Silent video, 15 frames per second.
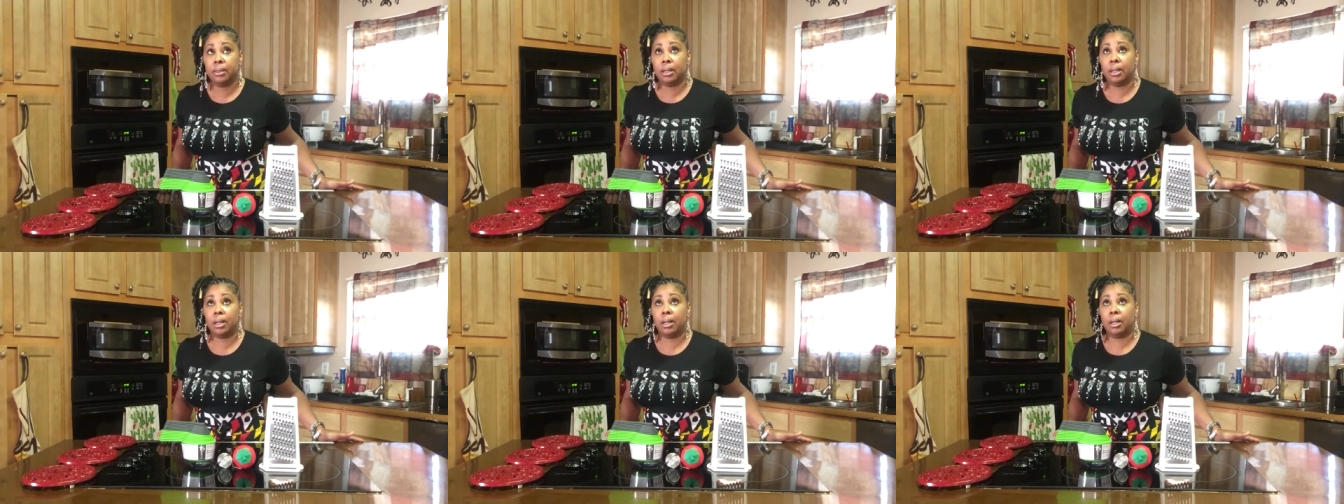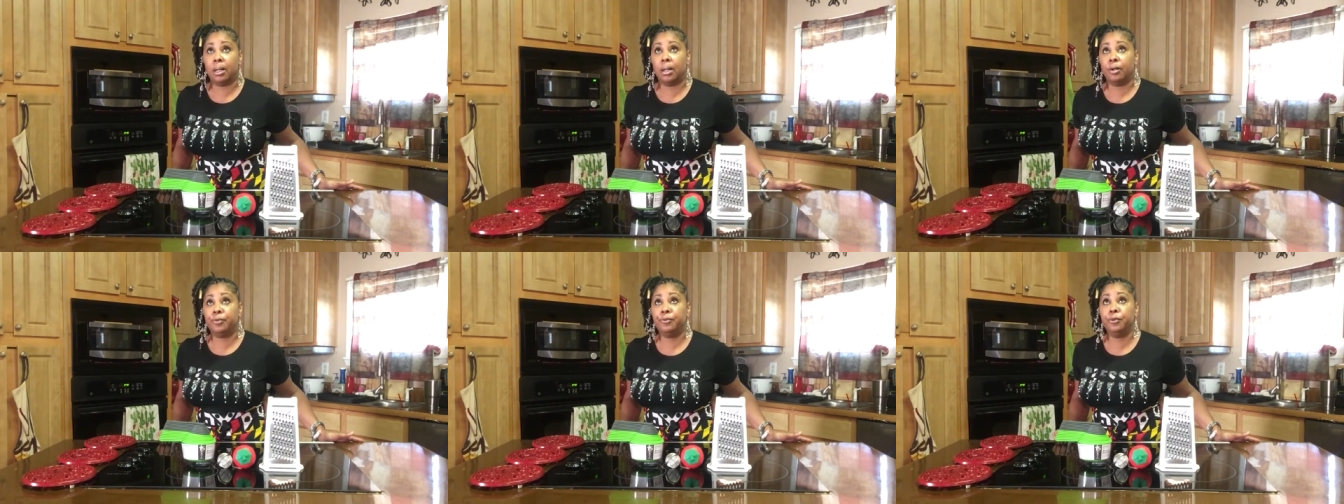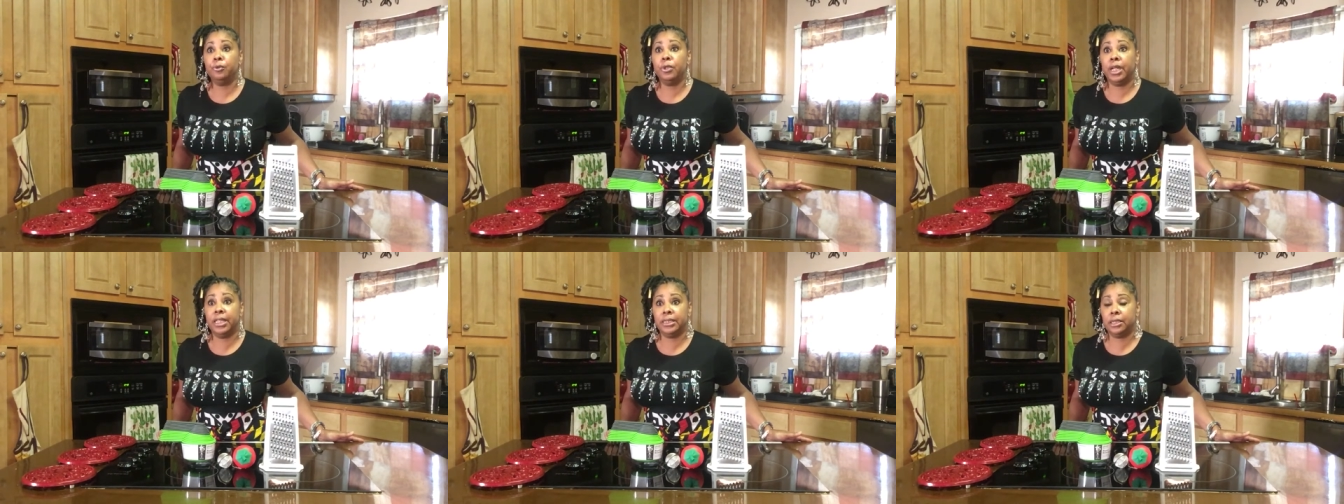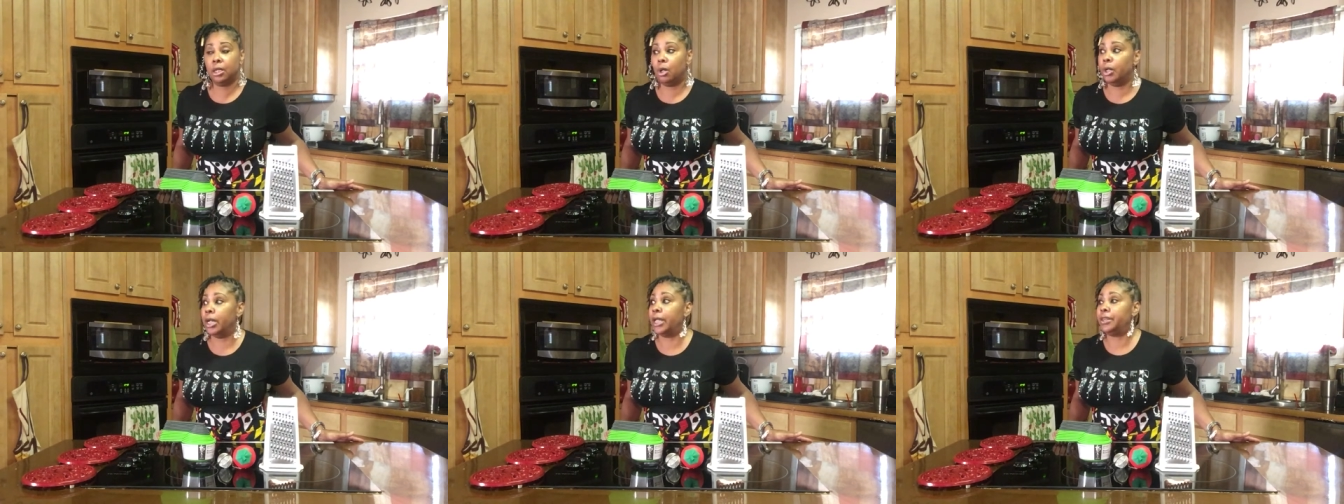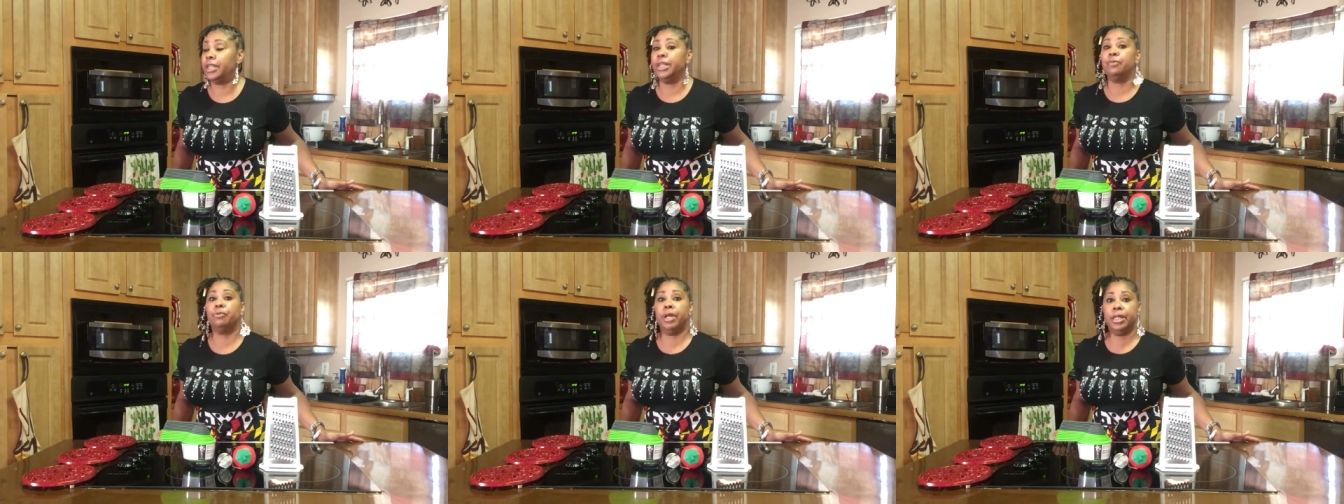uh, a few days ago, and I
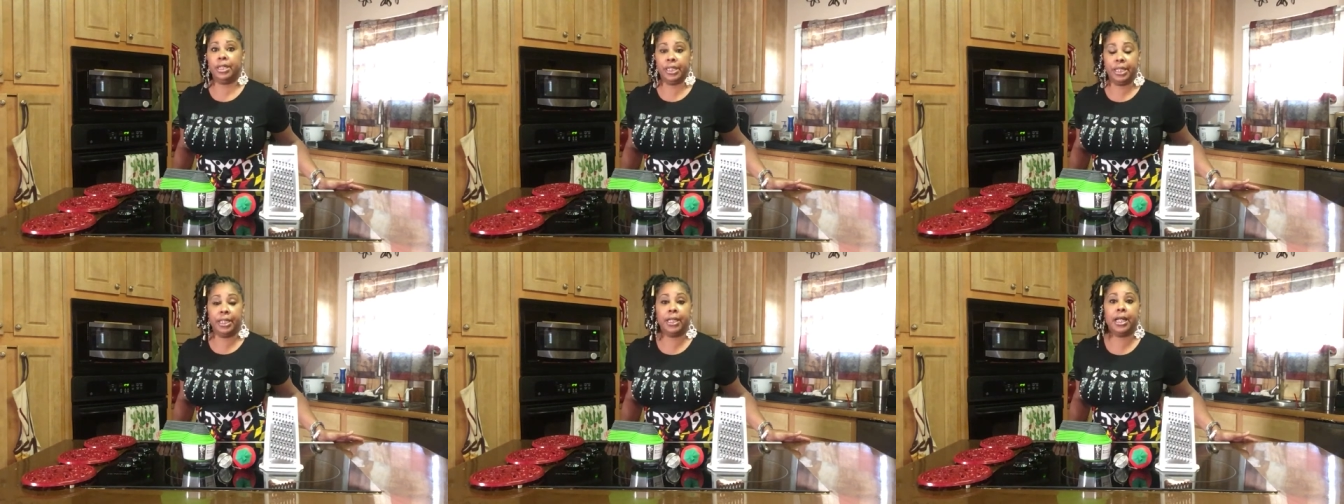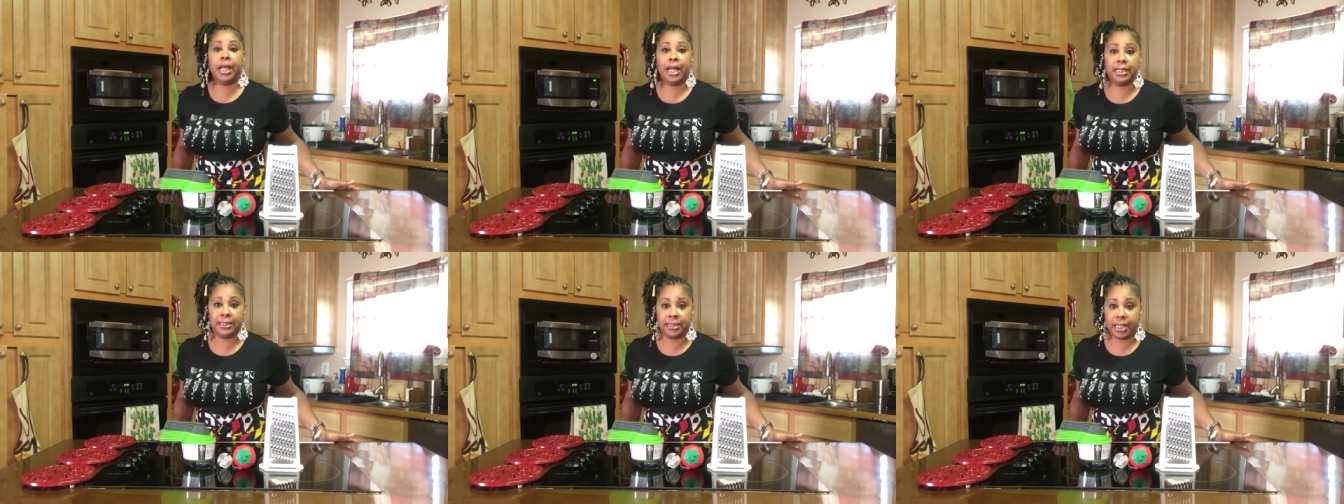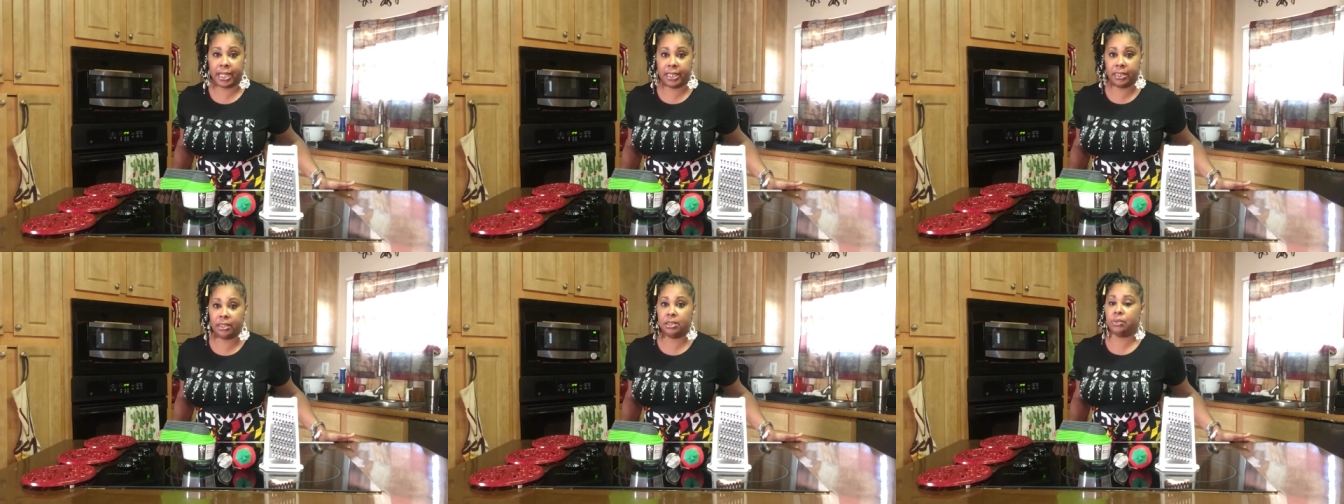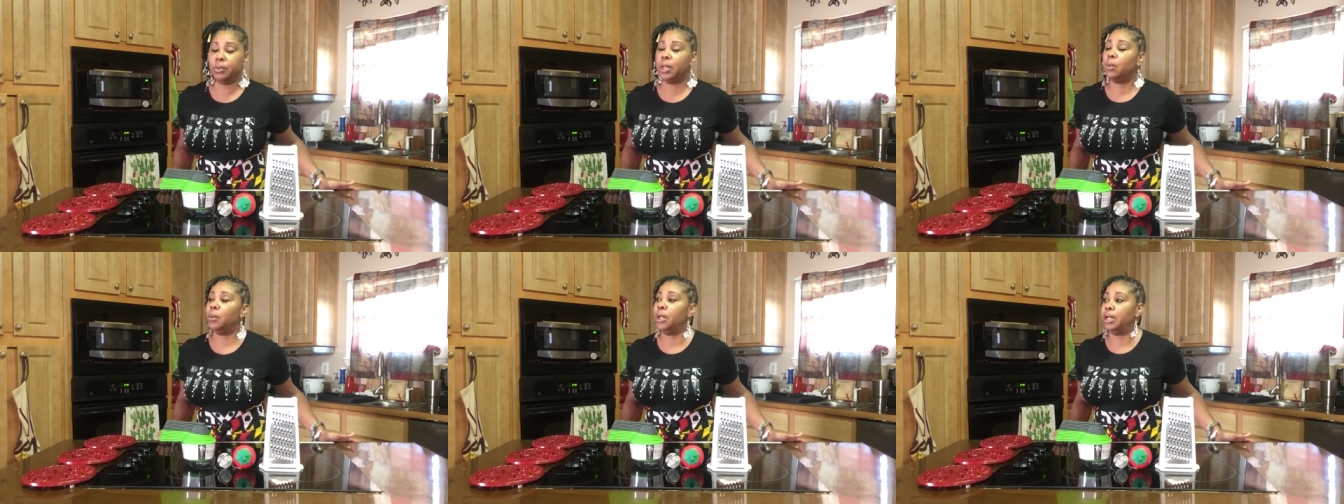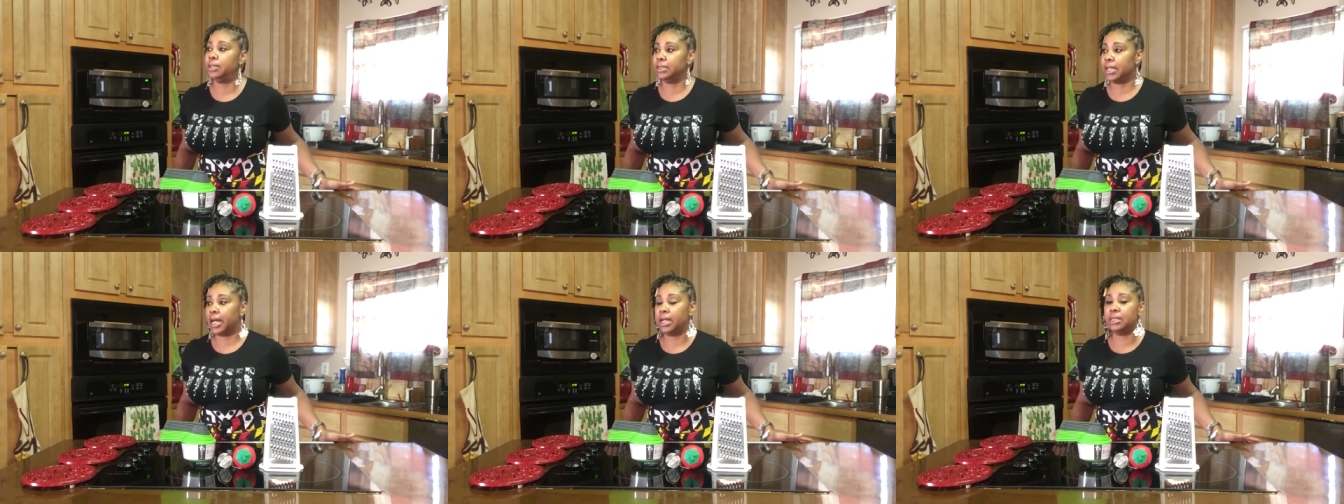think it rained again last night because when I went
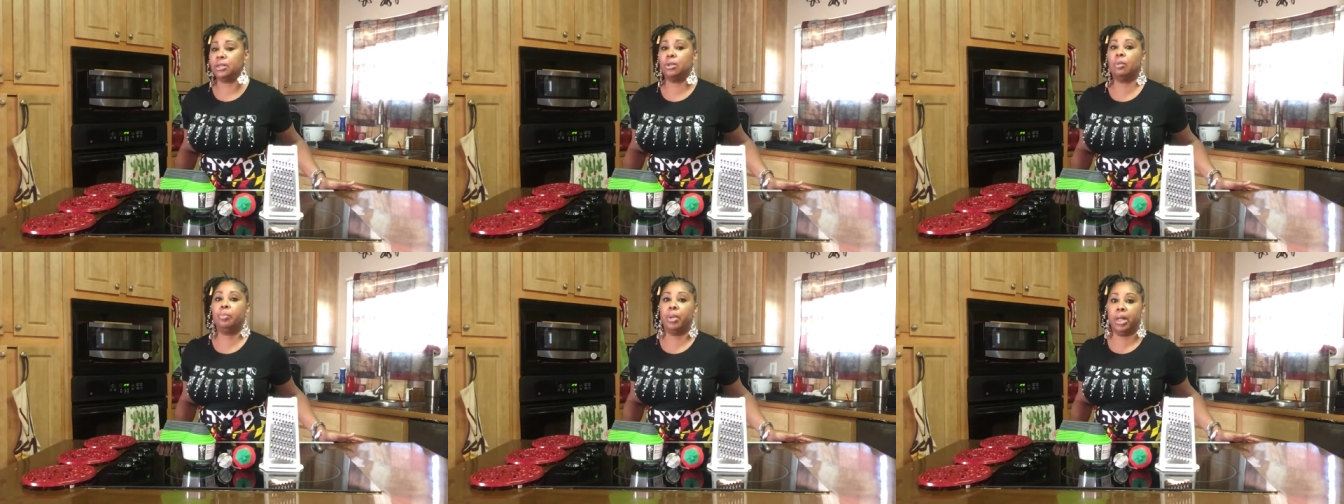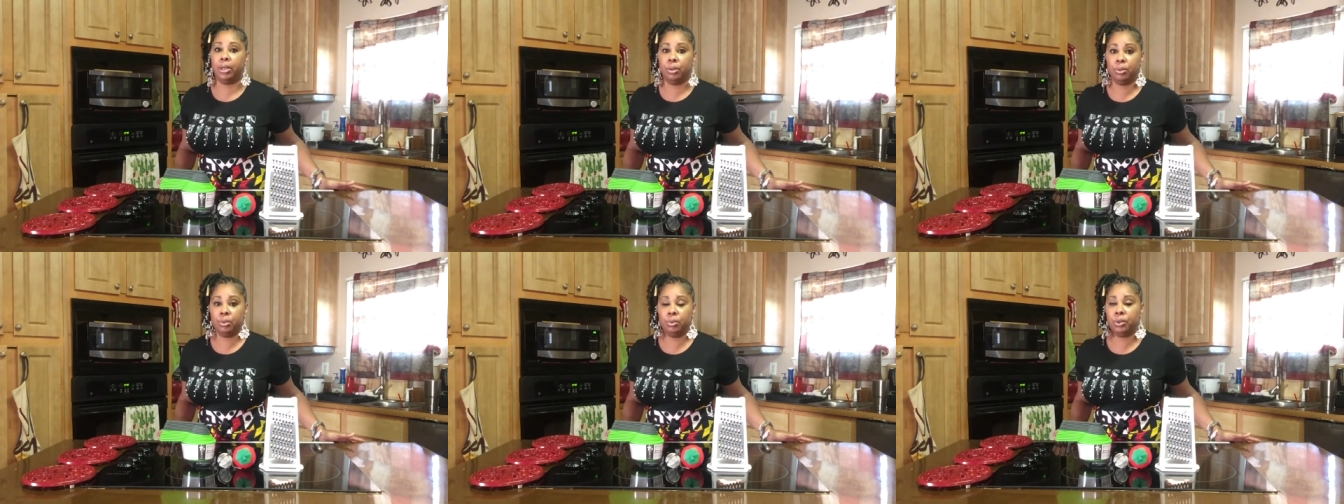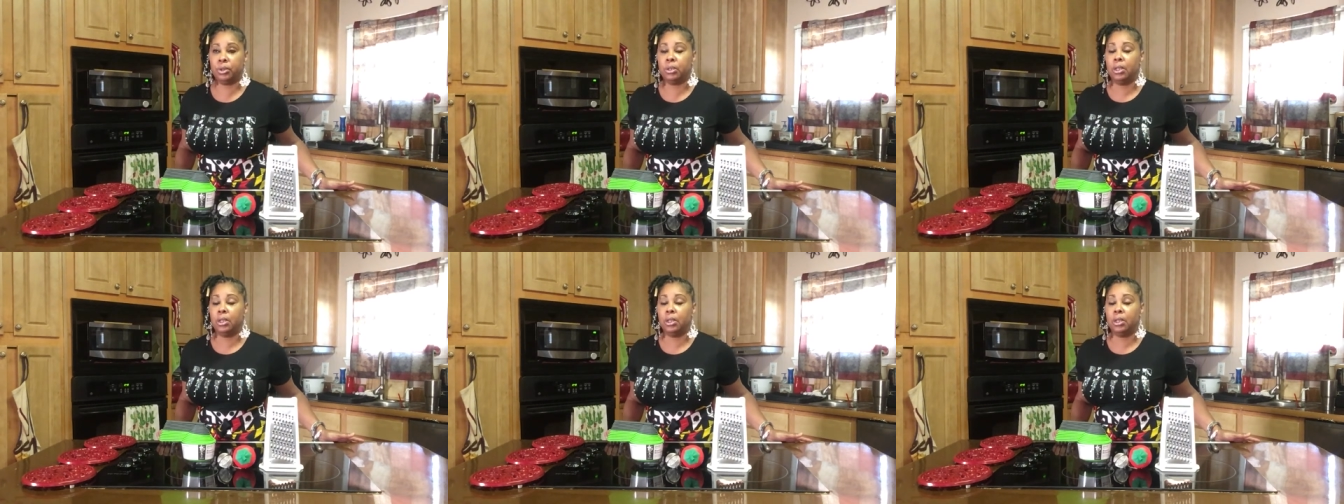outside, I saw puddles.